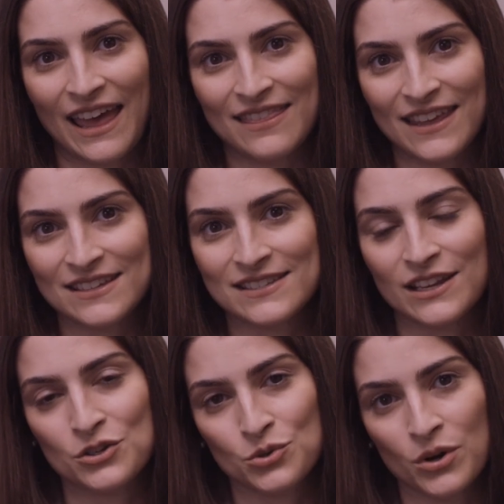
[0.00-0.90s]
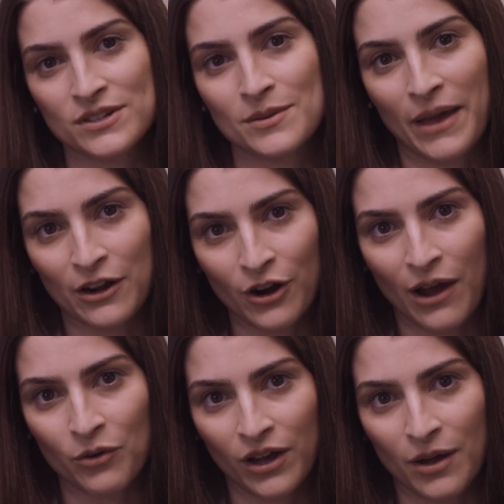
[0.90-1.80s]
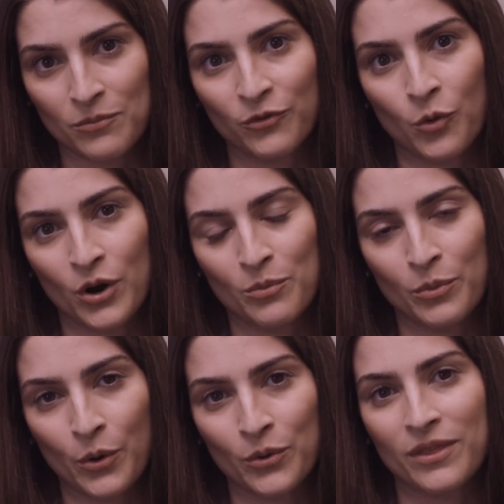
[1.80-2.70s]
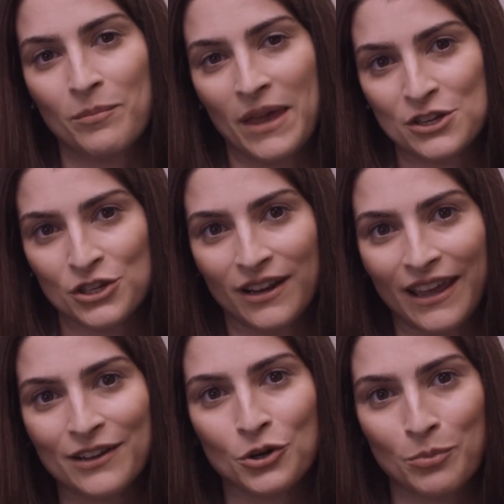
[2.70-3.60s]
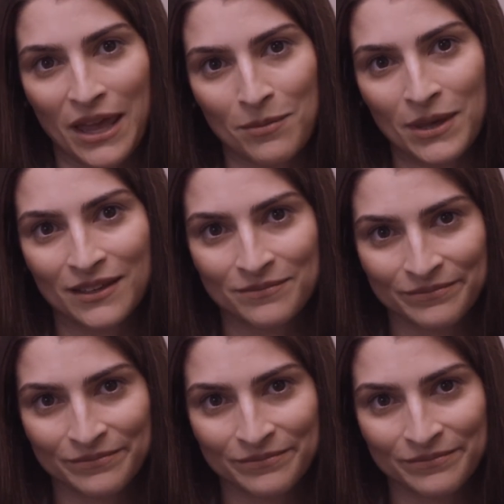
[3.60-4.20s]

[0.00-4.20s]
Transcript: And this ensures a better outcome for both the patient and her baby.